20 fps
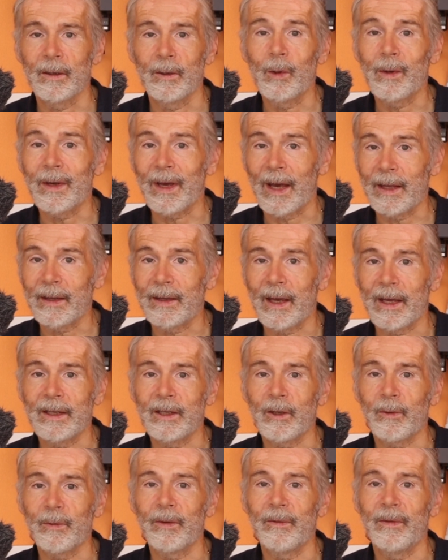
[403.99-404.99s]
Look at the
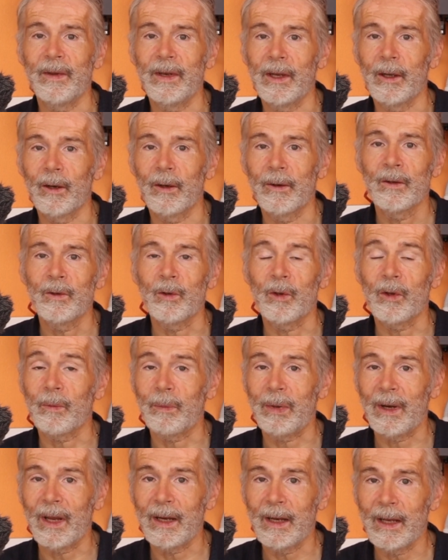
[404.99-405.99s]
end of the video to the
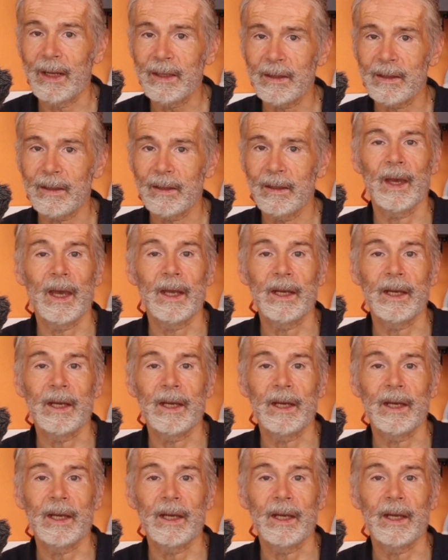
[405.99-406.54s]
playlist